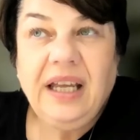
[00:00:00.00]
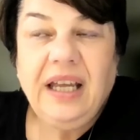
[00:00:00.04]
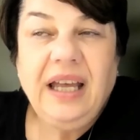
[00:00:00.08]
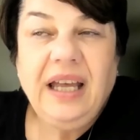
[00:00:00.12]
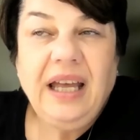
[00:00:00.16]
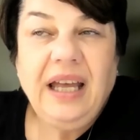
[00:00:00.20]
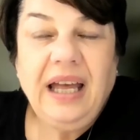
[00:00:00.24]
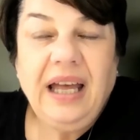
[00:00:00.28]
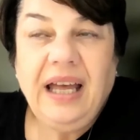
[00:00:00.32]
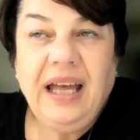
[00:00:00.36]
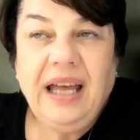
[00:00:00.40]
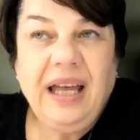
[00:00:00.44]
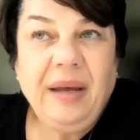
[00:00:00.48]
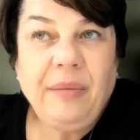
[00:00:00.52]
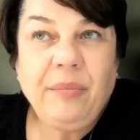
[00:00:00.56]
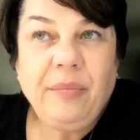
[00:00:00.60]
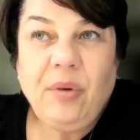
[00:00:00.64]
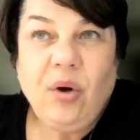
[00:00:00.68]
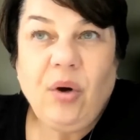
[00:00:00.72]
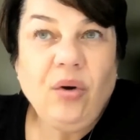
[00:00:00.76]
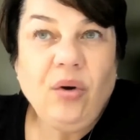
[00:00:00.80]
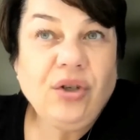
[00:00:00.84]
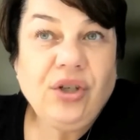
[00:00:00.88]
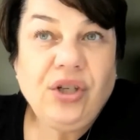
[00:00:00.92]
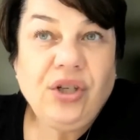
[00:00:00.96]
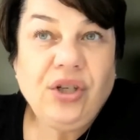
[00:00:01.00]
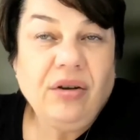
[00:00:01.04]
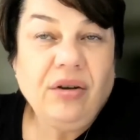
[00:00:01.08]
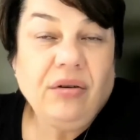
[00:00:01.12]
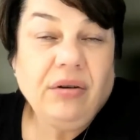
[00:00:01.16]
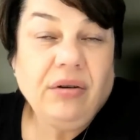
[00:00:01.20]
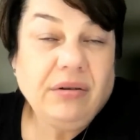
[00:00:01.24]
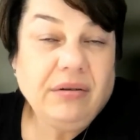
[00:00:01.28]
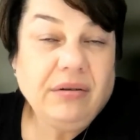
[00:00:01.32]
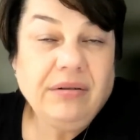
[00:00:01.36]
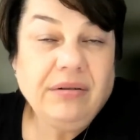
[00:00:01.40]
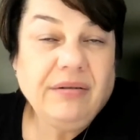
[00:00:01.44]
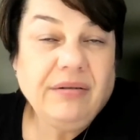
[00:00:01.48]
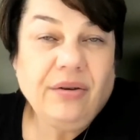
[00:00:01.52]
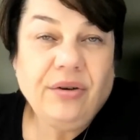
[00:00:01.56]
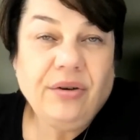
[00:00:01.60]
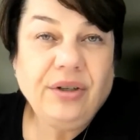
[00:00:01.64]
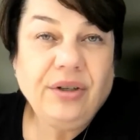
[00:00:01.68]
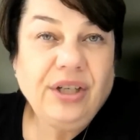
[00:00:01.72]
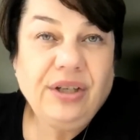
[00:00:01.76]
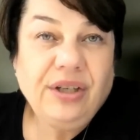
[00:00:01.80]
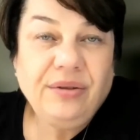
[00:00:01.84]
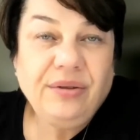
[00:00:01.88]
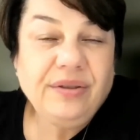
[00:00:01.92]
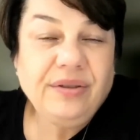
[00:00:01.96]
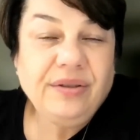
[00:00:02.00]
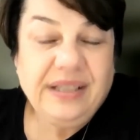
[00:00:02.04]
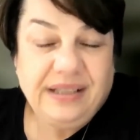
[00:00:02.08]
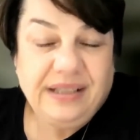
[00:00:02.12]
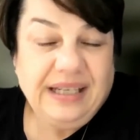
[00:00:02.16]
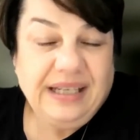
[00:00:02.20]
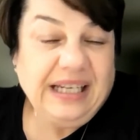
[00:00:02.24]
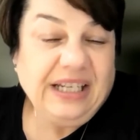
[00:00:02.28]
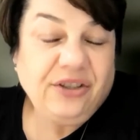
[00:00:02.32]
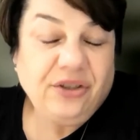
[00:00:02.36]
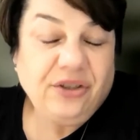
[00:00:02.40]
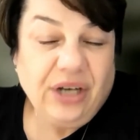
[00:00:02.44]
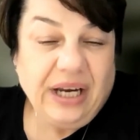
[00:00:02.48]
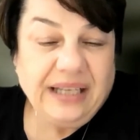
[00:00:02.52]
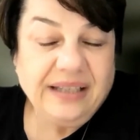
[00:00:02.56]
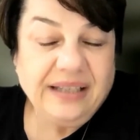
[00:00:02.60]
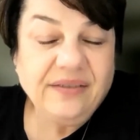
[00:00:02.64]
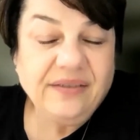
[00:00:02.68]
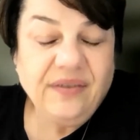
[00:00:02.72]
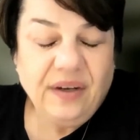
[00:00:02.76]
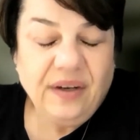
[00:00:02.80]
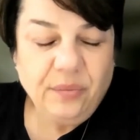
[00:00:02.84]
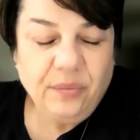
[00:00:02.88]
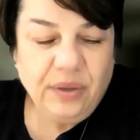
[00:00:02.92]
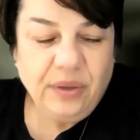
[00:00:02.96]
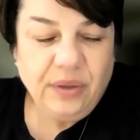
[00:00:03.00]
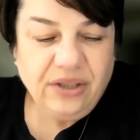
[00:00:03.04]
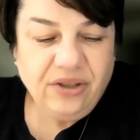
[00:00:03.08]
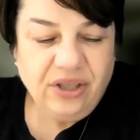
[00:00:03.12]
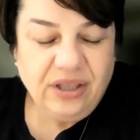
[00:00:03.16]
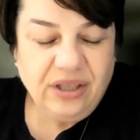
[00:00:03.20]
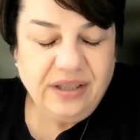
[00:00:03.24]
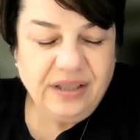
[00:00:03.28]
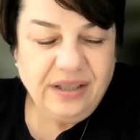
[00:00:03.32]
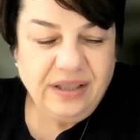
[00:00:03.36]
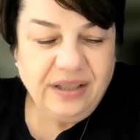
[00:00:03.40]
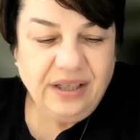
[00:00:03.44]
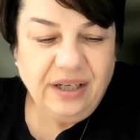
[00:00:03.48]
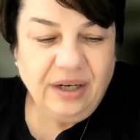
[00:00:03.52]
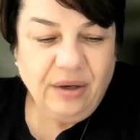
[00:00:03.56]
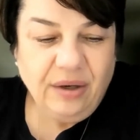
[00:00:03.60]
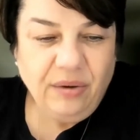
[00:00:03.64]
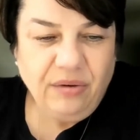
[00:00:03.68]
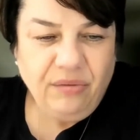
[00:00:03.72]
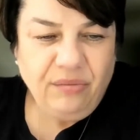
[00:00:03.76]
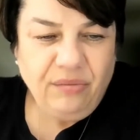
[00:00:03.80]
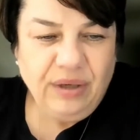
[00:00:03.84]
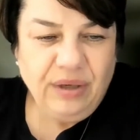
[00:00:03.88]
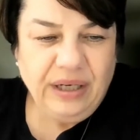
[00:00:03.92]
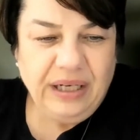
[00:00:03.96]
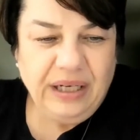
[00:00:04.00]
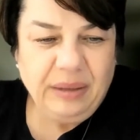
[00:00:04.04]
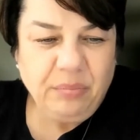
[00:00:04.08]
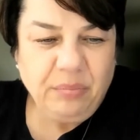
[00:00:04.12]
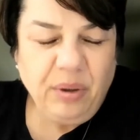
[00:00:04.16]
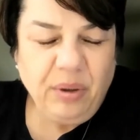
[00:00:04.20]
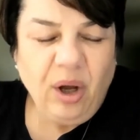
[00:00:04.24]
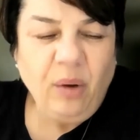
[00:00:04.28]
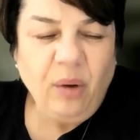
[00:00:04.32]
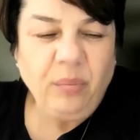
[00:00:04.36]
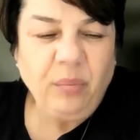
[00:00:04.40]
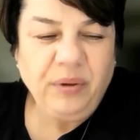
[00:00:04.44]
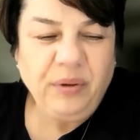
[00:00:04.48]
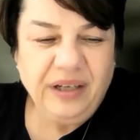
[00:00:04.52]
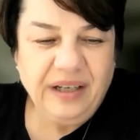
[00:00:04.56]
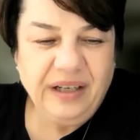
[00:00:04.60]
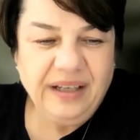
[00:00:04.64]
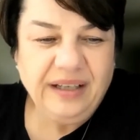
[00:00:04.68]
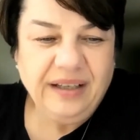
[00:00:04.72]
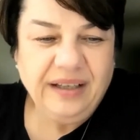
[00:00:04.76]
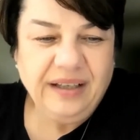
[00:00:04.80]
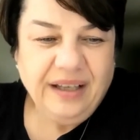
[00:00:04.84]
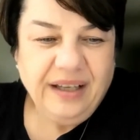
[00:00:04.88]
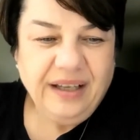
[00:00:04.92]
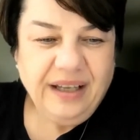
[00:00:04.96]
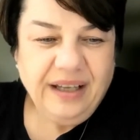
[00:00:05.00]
or use e-transfer, which is, a really popular